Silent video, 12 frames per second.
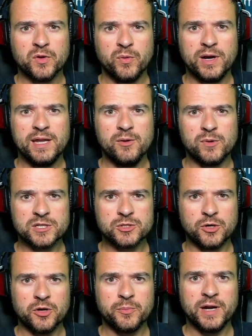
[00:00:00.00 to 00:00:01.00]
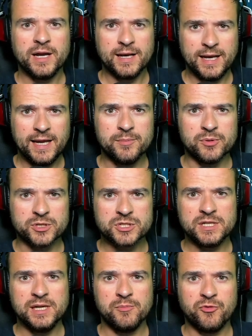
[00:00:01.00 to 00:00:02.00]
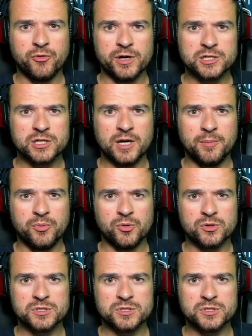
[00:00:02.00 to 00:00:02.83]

when he was on my Clan Boss team, for example,